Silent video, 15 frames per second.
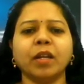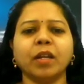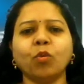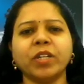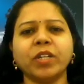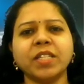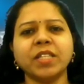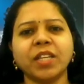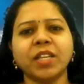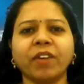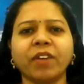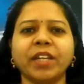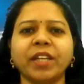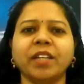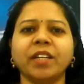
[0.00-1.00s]
Now what is
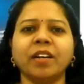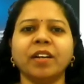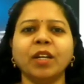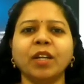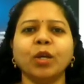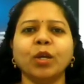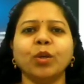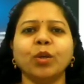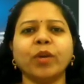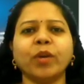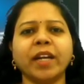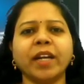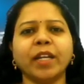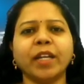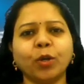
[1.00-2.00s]
given here? You
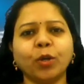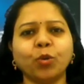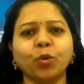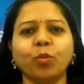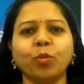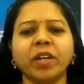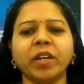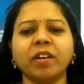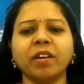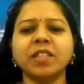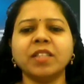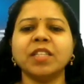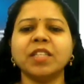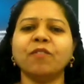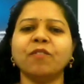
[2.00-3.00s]
can take two
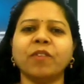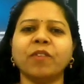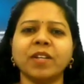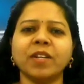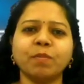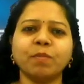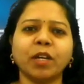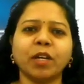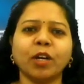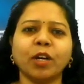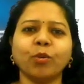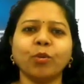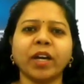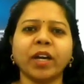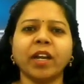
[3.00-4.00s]
beakers. In first
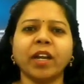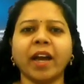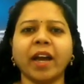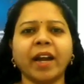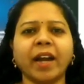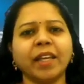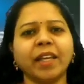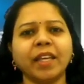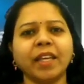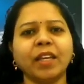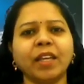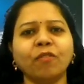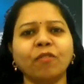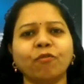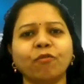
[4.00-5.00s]
beaker you can add
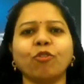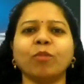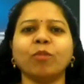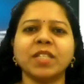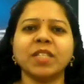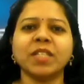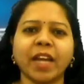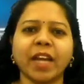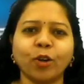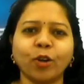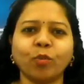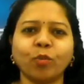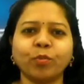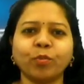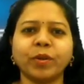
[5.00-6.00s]
ink from the
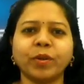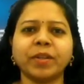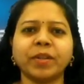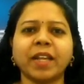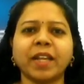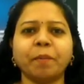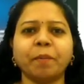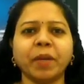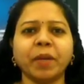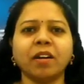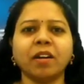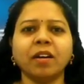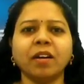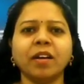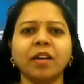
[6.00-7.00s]
side of that
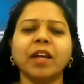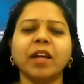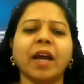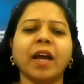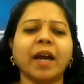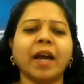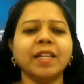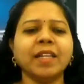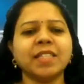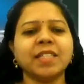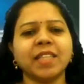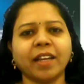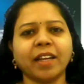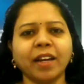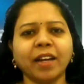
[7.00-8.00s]
beaker, and in
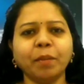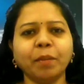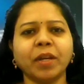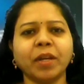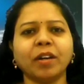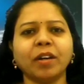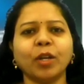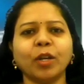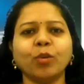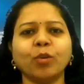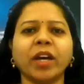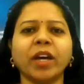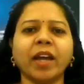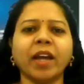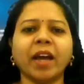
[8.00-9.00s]
second beaker
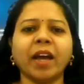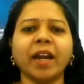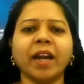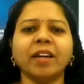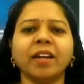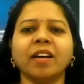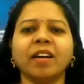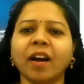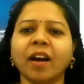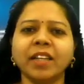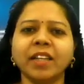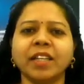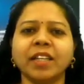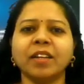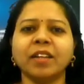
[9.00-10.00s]
you can add
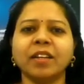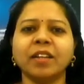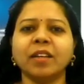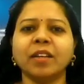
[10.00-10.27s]
honey.